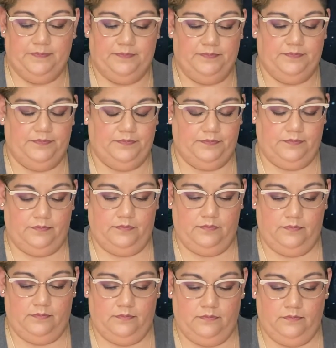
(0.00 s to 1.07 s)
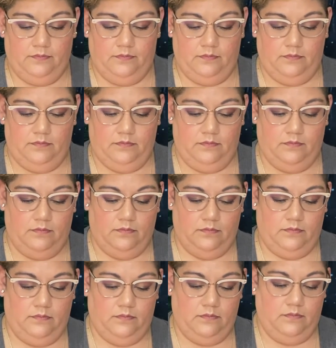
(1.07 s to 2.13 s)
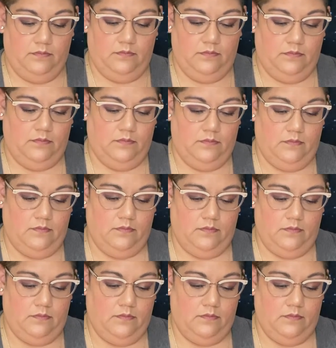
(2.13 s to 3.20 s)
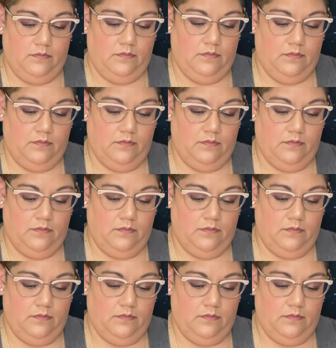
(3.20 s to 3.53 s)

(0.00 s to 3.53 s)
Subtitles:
[no speech]